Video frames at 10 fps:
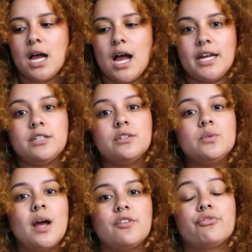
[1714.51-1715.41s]
I
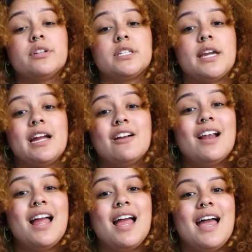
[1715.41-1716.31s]
too have frizzy hair
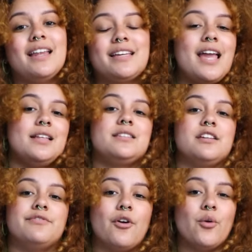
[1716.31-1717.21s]
and can't
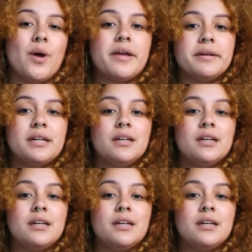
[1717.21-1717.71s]
see far away.